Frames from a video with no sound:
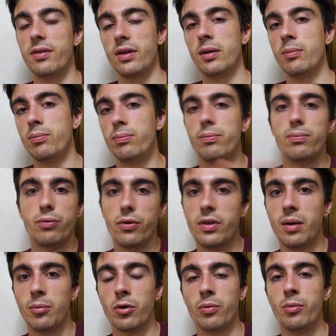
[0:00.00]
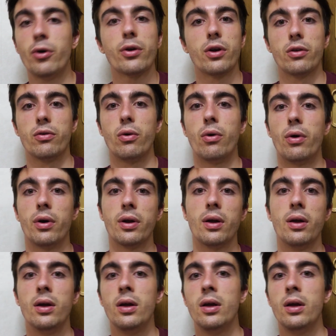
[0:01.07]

and put them on the market, or